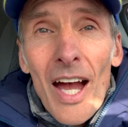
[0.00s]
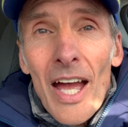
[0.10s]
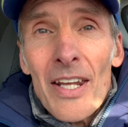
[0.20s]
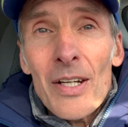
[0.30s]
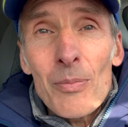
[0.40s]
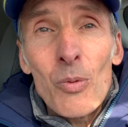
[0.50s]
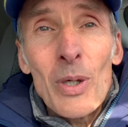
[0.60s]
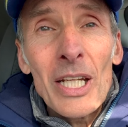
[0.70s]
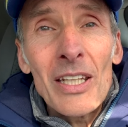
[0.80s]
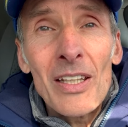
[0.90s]
I ended up
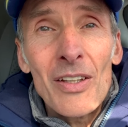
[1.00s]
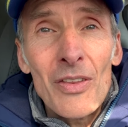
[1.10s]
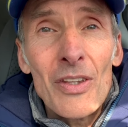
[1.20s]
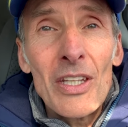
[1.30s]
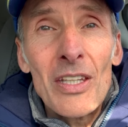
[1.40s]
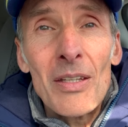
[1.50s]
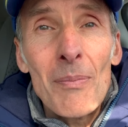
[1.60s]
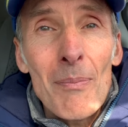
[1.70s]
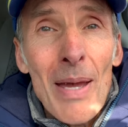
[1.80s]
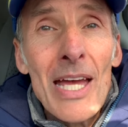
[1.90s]
winning the
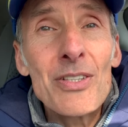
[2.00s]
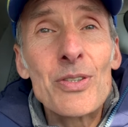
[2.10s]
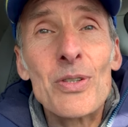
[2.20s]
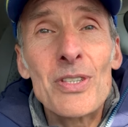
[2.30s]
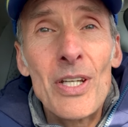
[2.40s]
Masters